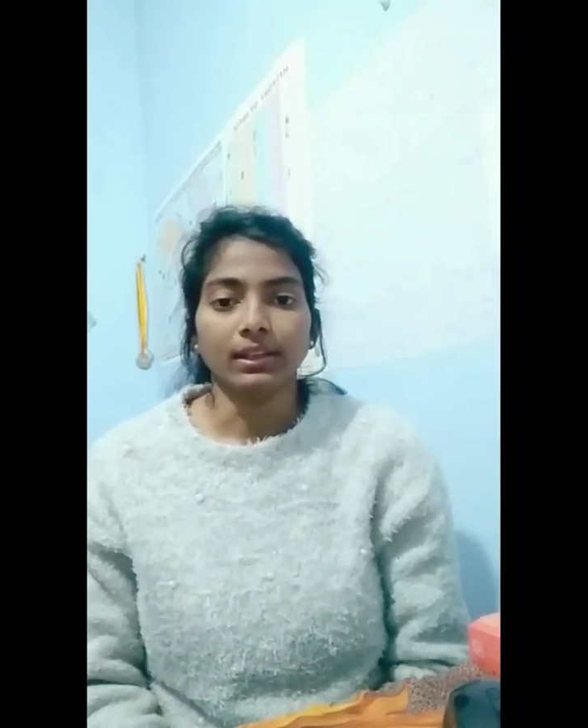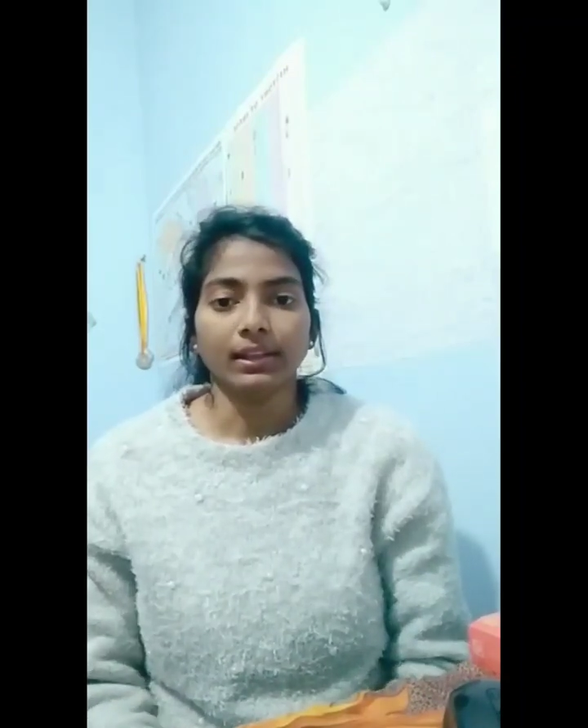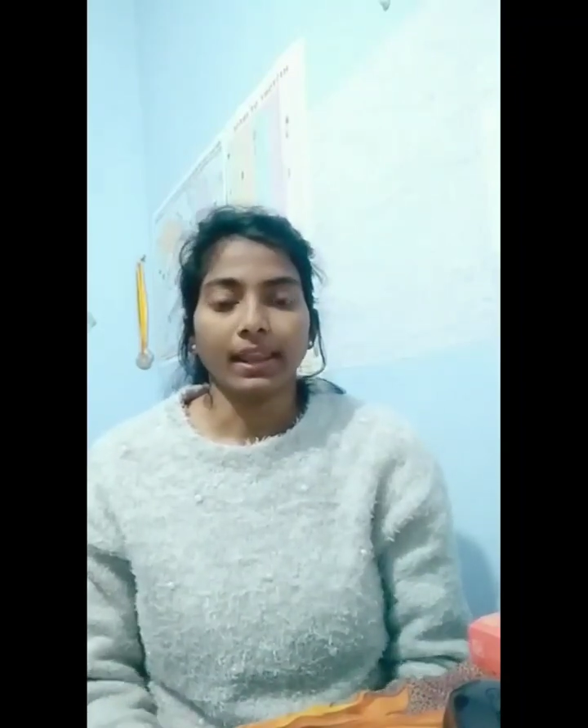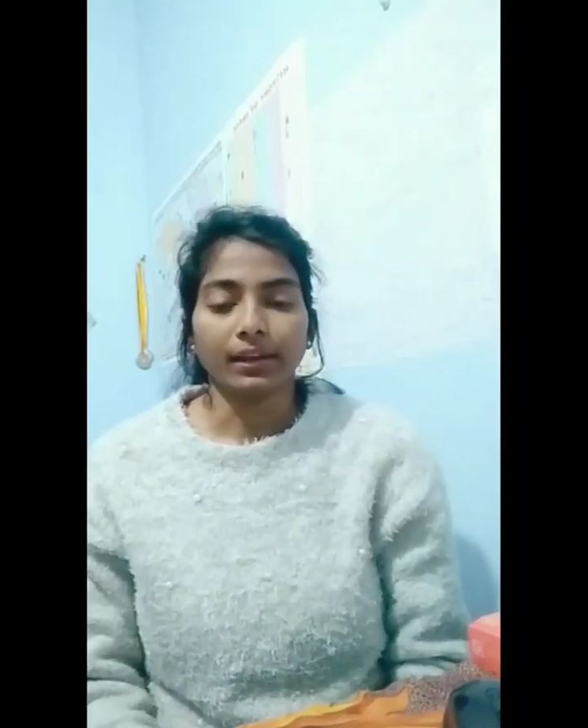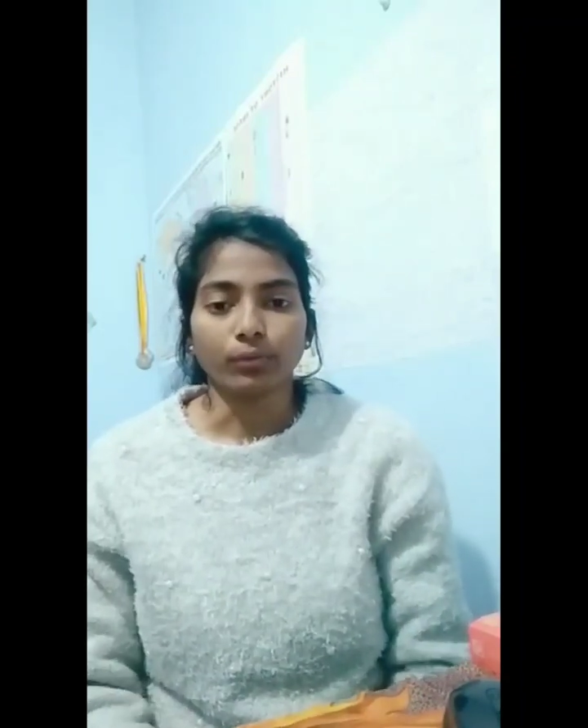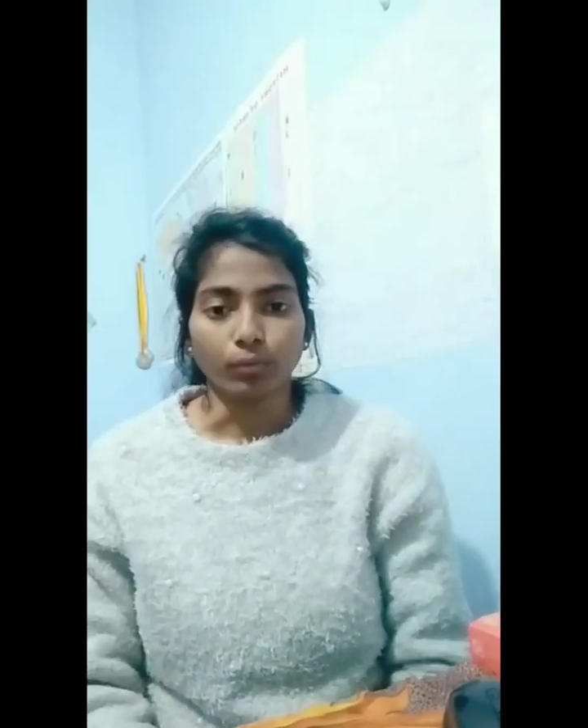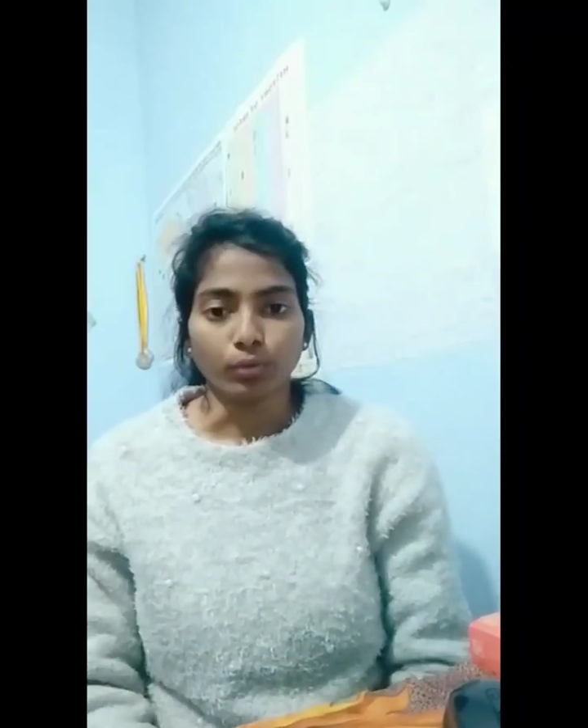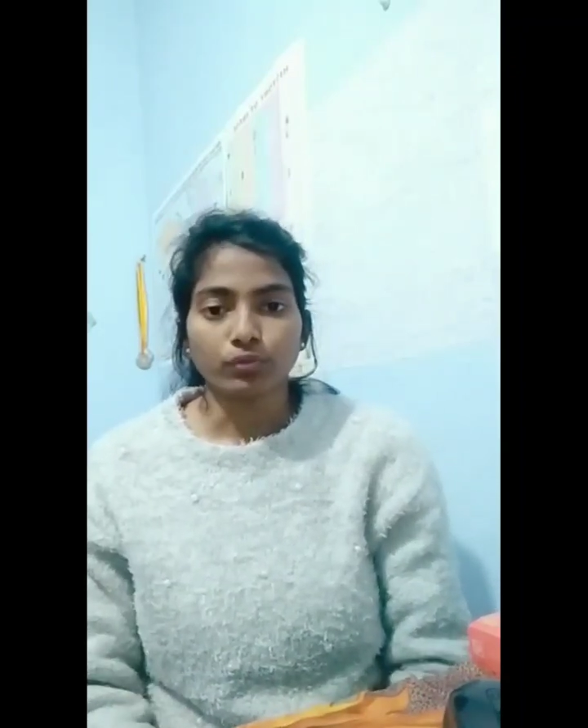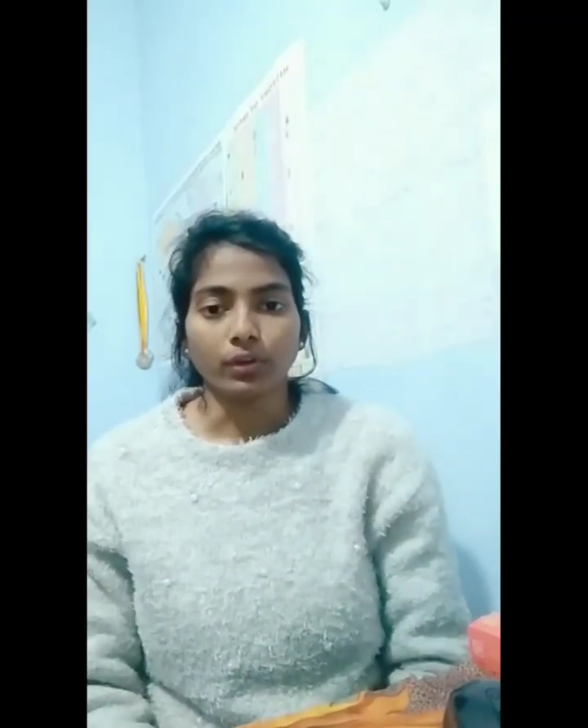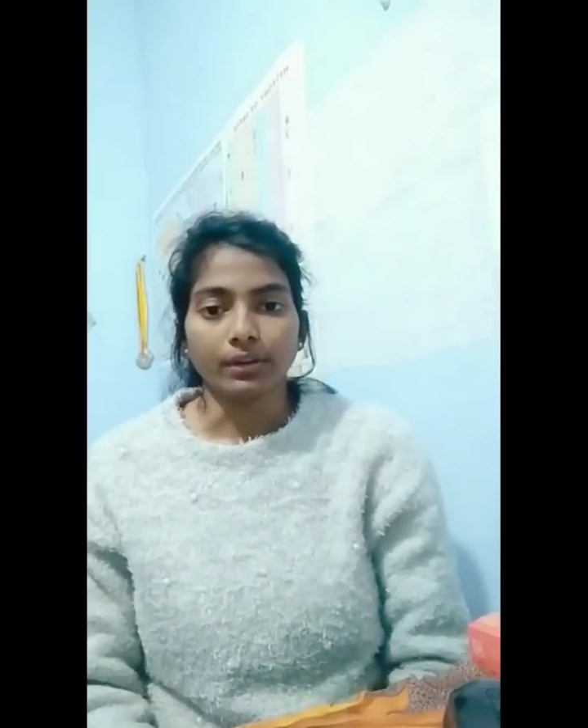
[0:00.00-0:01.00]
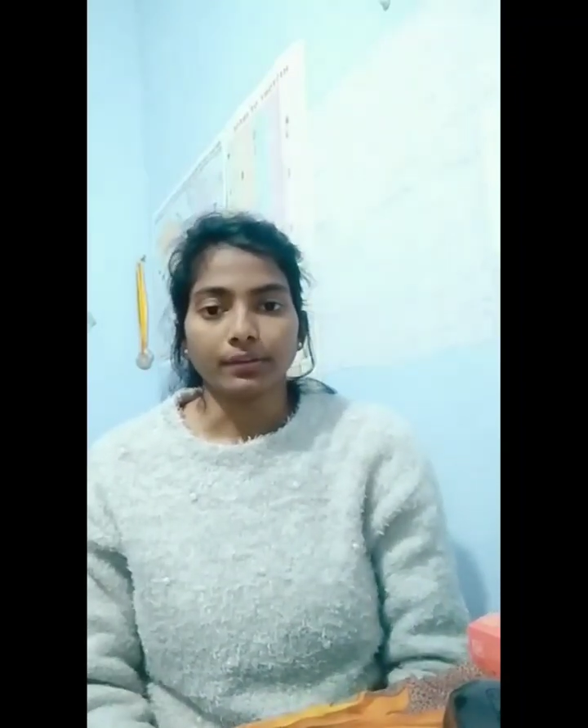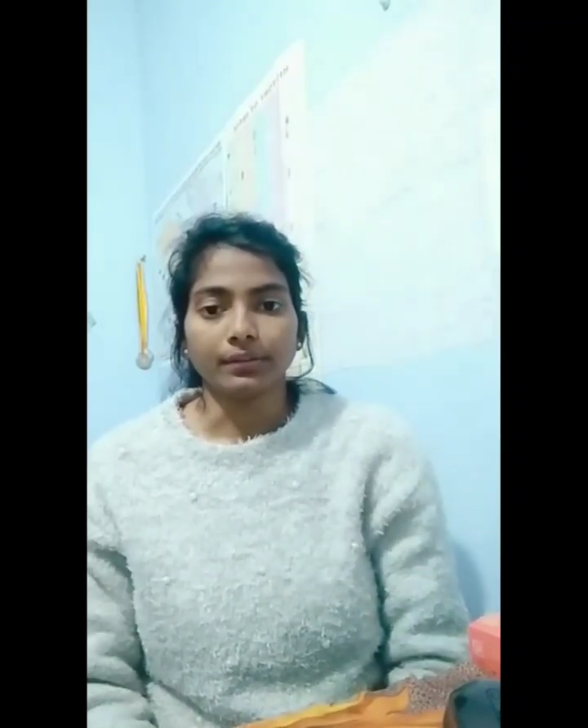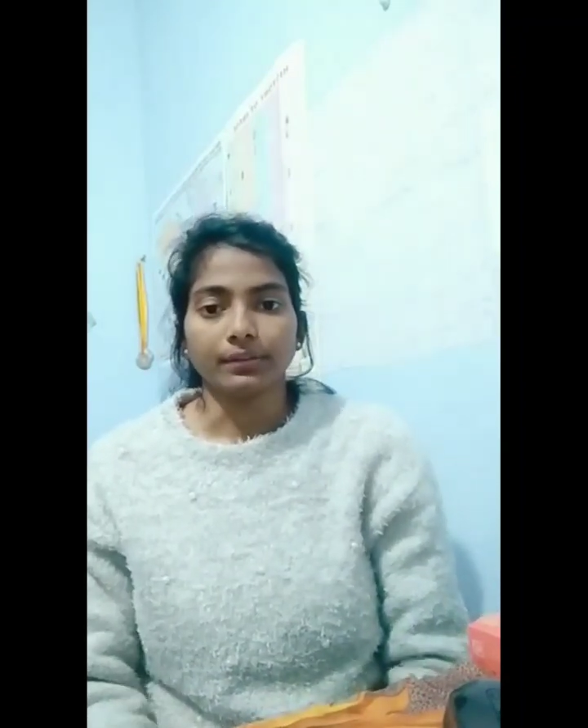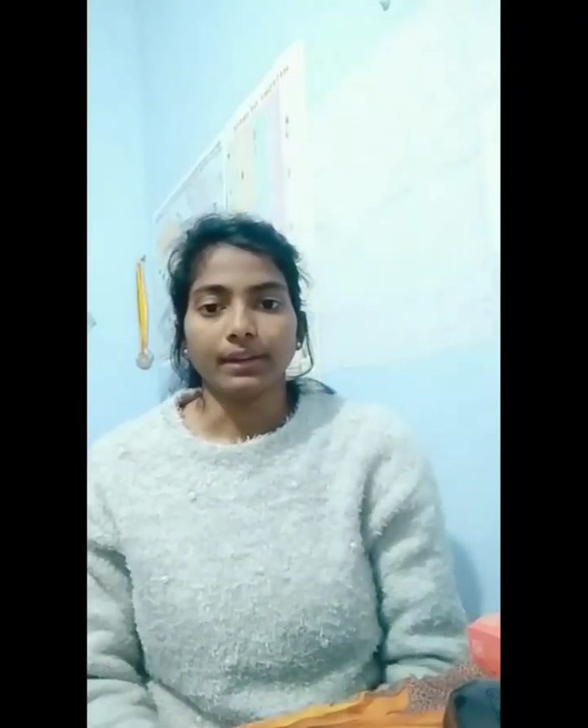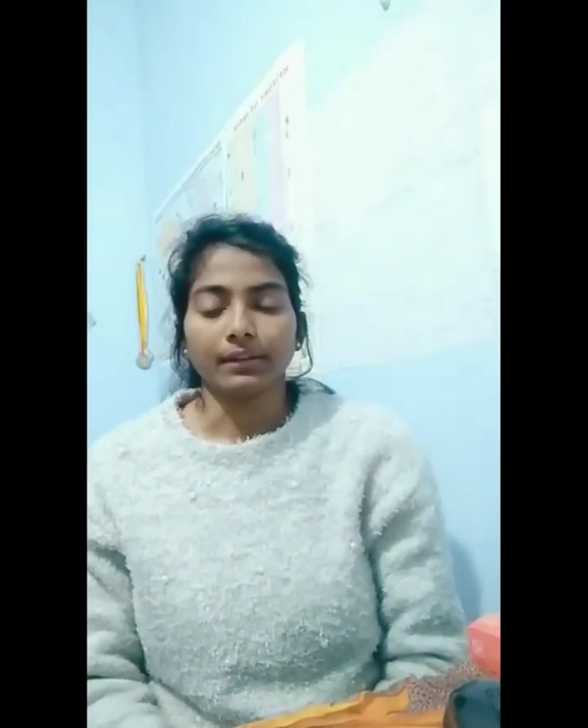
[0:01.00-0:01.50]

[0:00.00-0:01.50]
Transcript: like rose water, that